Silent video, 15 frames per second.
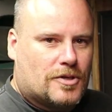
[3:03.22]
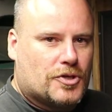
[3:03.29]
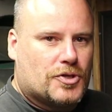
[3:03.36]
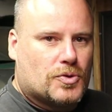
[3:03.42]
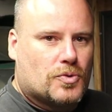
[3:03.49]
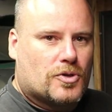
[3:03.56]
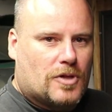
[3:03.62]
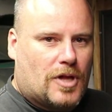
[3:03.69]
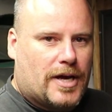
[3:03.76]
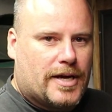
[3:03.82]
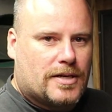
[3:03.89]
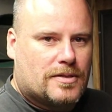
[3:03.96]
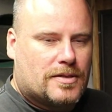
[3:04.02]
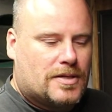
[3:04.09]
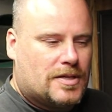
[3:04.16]
a newer
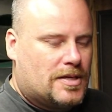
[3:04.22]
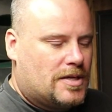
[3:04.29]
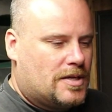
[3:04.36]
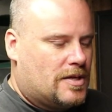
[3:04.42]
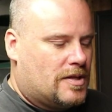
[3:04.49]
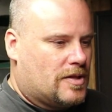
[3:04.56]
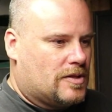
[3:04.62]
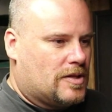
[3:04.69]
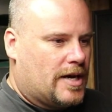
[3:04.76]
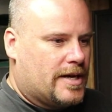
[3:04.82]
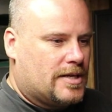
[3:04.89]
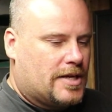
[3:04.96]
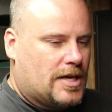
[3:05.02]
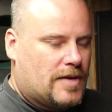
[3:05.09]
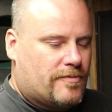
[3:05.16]
line. The
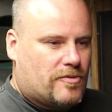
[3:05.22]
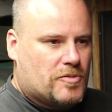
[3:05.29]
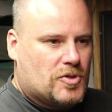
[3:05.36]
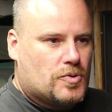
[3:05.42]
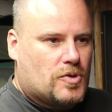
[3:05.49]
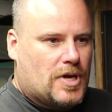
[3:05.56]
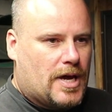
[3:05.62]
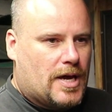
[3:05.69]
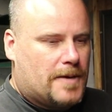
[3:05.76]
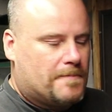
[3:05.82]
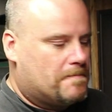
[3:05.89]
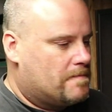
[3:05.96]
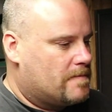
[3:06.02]
line came from the UK,